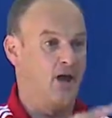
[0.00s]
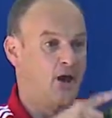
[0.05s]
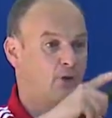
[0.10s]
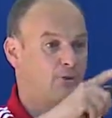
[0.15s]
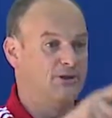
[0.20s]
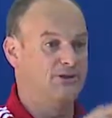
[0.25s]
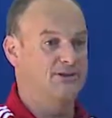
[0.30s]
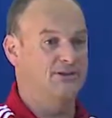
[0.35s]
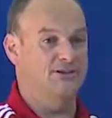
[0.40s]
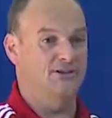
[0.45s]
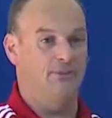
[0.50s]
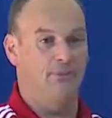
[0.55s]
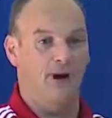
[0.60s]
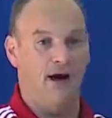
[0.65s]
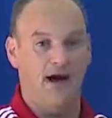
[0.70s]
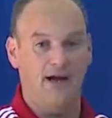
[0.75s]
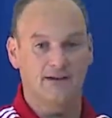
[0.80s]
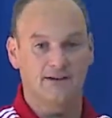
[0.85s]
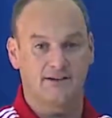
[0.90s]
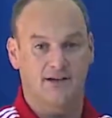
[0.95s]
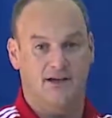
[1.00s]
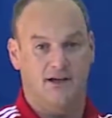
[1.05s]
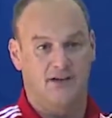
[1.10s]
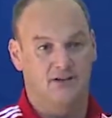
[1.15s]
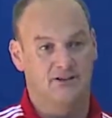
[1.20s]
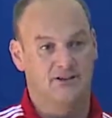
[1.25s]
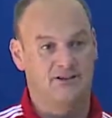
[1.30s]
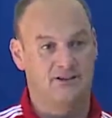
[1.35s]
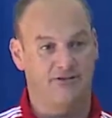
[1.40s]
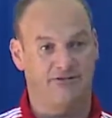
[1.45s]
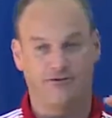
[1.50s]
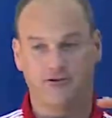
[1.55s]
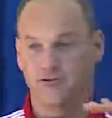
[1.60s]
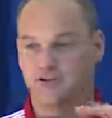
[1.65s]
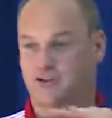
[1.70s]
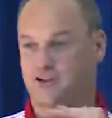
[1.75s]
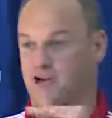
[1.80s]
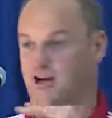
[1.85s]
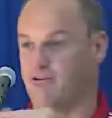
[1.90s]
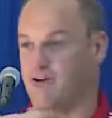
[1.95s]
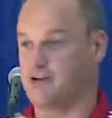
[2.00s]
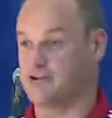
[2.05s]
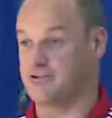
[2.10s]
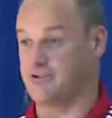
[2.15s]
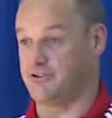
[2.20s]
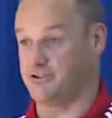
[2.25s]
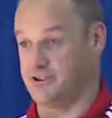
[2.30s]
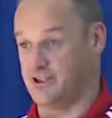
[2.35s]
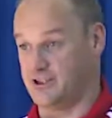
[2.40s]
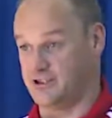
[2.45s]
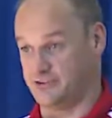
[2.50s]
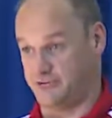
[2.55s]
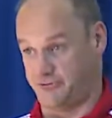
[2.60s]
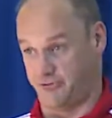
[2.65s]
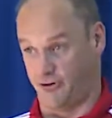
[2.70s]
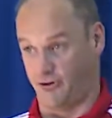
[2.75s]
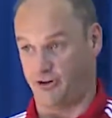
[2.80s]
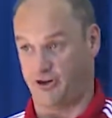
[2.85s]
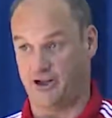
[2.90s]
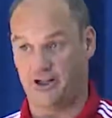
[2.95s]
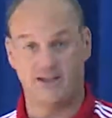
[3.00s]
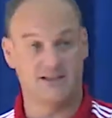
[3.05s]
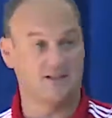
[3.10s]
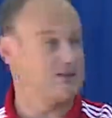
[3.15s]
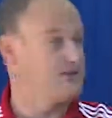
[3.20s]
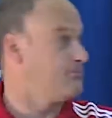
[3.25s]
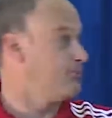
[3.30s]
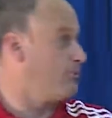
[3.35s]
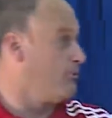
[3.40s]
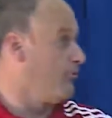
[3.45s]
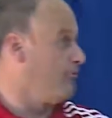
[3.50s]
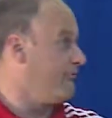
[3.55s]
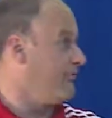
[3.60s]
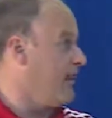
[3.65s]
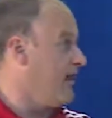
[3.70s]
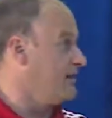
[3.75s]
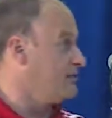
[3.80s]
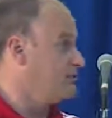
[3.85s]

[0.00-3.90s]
we determined the different characteristics for each profile.